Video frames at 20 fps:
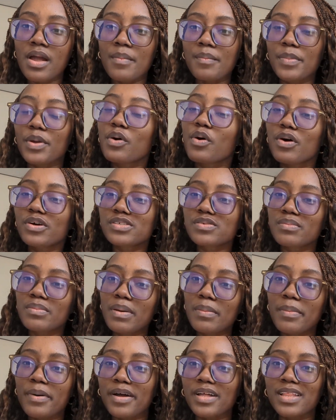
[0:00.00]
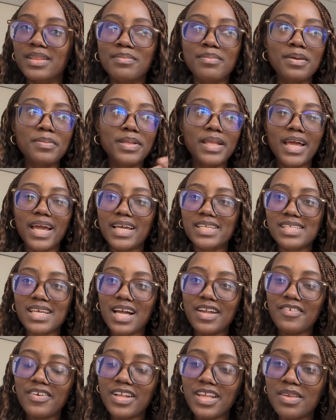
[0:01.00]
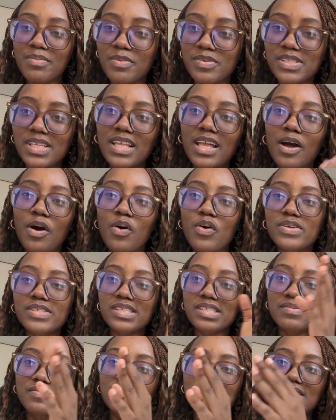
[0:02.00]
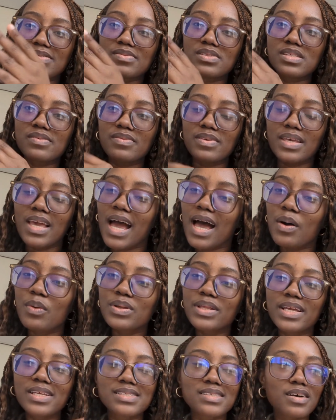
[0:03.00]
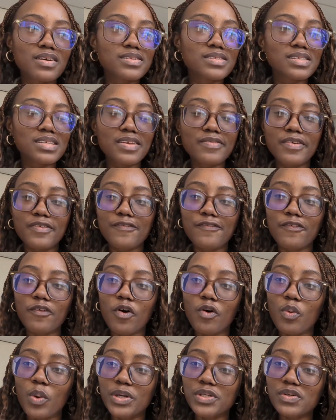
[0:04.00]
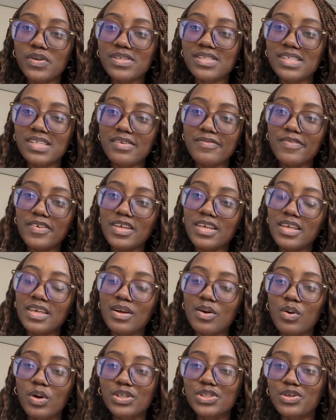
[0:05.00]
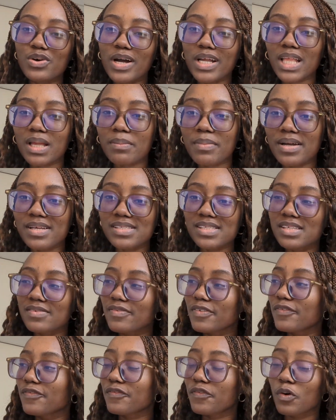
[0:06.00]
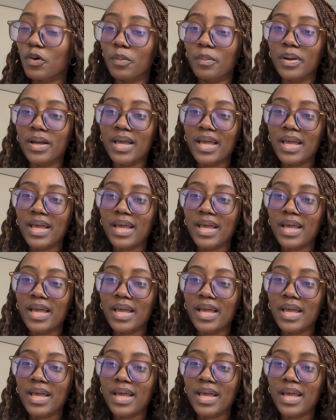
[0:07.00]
Because remember, maybe they're getting 100 emails and they're all CV, CV, CV. How would they tell Kwejo Anaman CV from